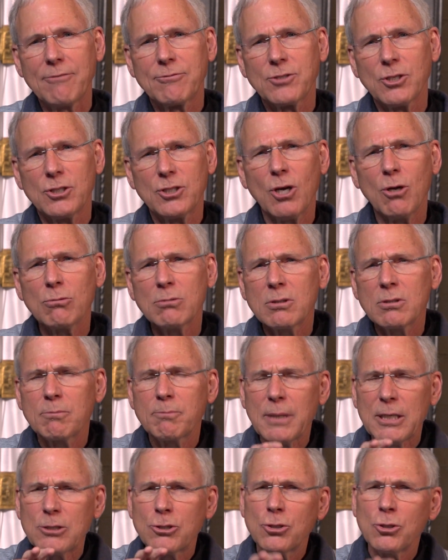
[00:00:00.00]
So don't
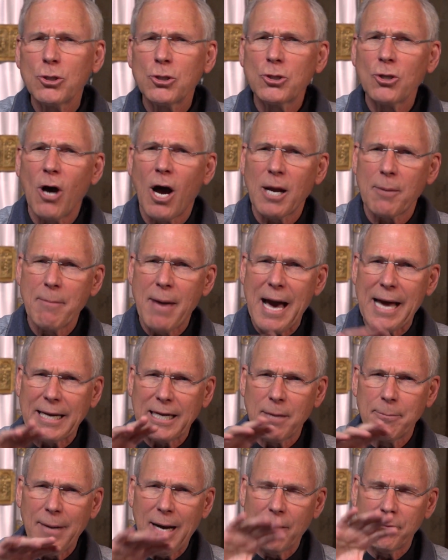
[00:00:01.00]
be too dogmatic
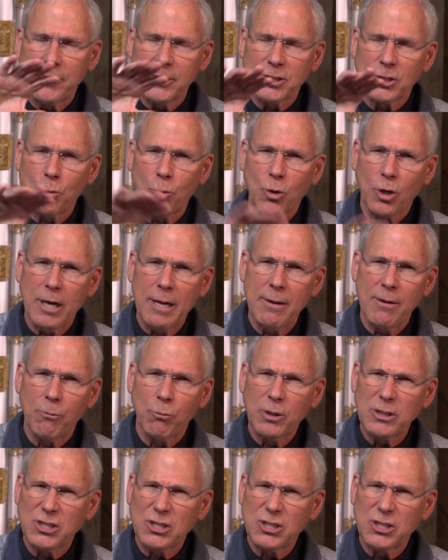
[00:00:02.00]
about this and worry what